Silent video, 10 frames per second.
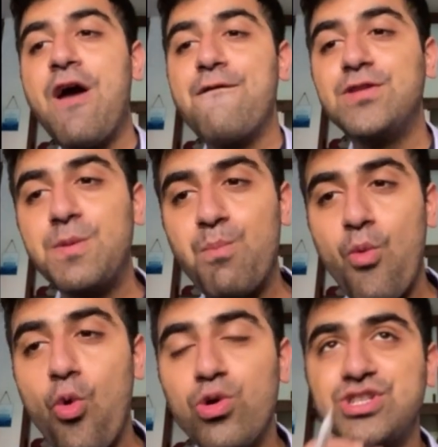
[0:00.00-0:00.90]
with a
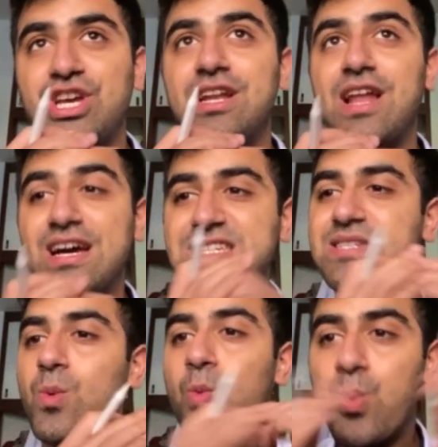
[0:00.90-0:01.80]
more generalized
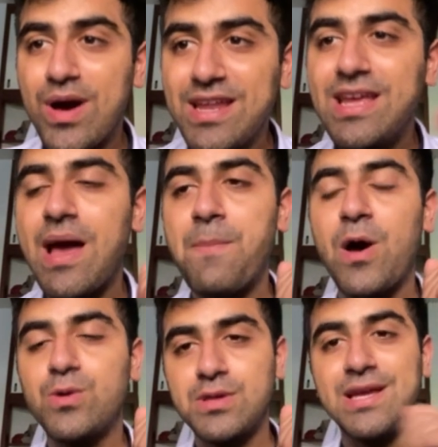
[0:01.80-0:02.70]
worry
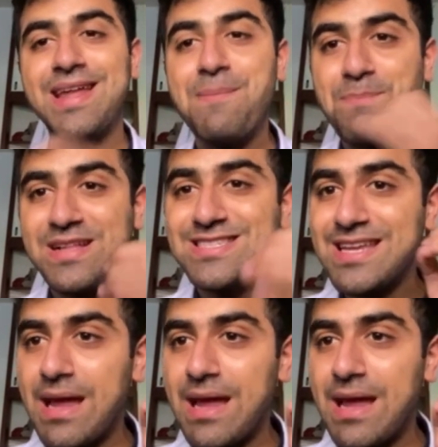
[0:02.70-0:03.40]
about thing an impending